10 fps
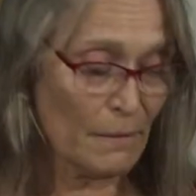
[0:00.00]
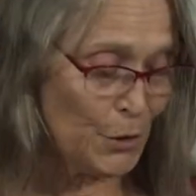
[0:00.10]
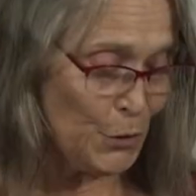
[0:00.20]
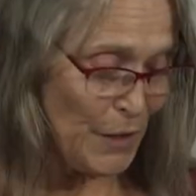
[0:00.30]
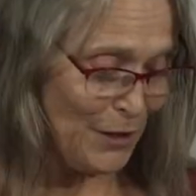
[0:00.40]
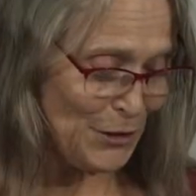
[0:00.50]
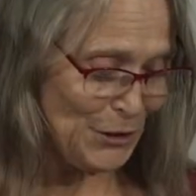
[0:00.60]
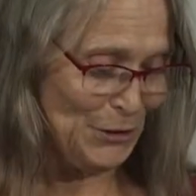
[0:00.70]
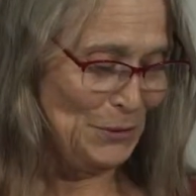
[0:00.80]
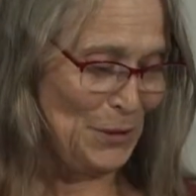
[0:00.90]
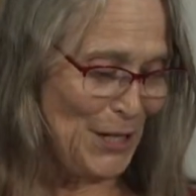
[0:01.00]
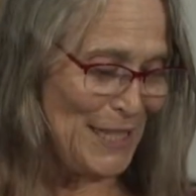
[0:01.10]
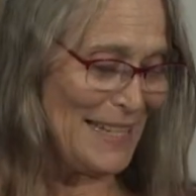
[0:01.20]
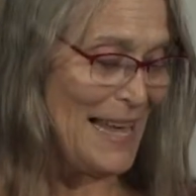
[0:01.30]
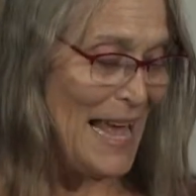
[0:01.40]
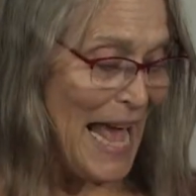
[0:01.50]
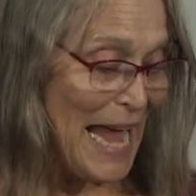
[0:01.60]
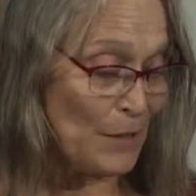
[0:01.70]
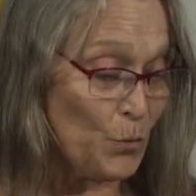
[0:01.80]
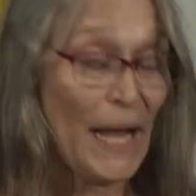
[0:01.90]
new council work
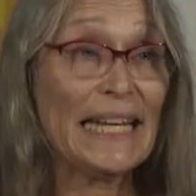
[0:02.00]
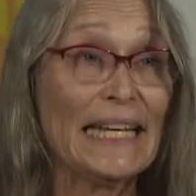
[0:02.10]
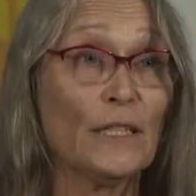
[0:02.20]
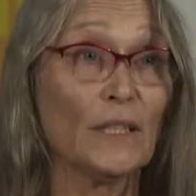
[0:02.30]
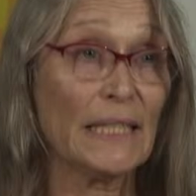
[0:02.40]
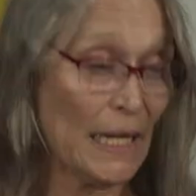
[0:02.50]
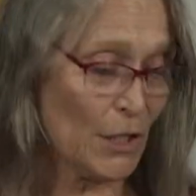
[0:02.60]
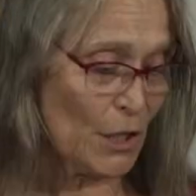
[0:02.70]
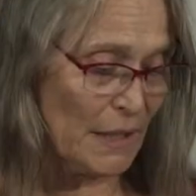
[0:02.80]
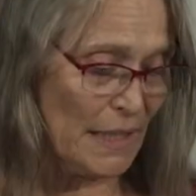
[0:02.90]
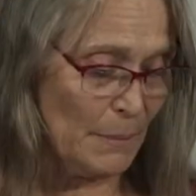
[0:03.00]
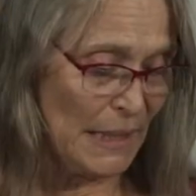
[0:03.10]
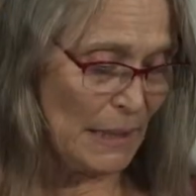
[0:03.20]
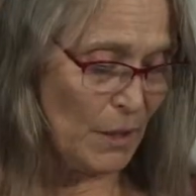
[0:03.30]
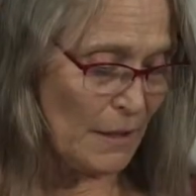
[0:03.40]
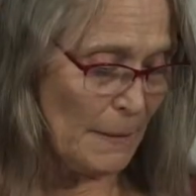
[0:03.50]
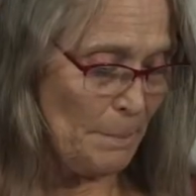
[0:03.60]
and weigh in on council and committee work.